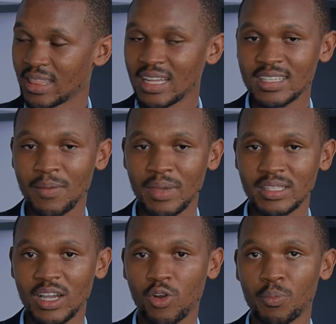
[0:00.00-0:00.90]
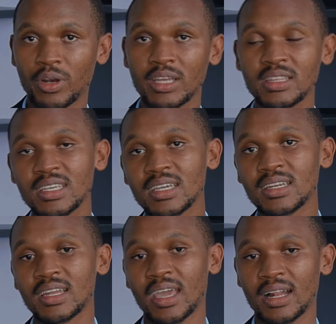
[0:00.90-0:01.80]
That's a major component
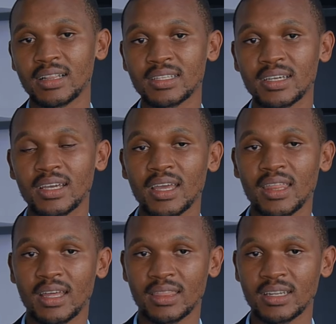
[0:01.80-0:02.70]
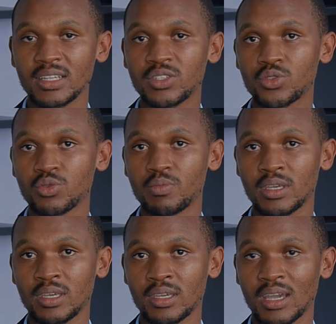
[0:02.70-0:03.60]
in health that needs to
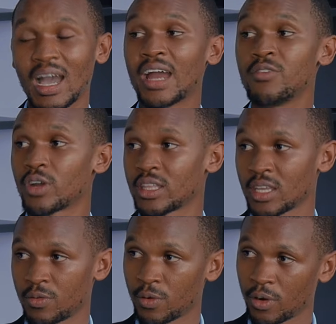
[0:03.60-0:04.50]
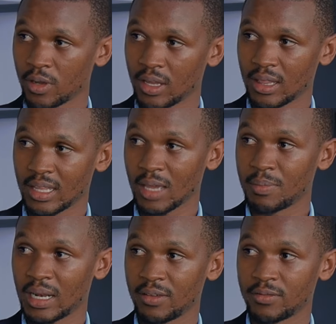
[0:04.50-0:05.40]
be advocated for, yeah. that I
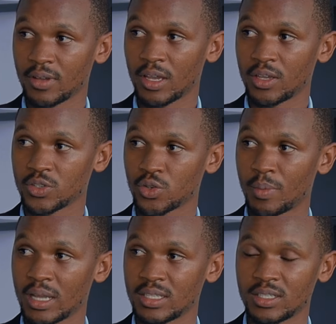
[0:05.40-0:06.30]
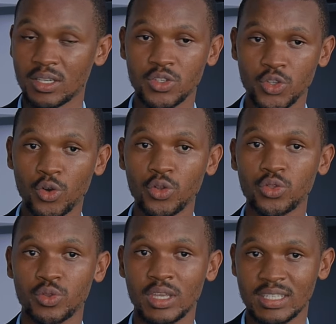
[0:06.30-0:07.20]
believe mm-hmm. so much. Yeah. So,
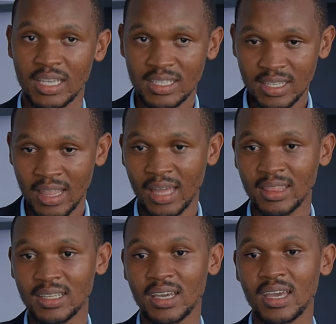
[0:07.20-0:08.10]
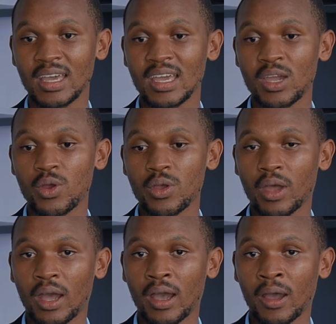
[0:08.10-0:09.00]
to the sense that
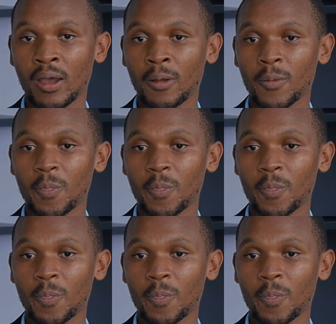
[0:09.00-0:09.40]
uh,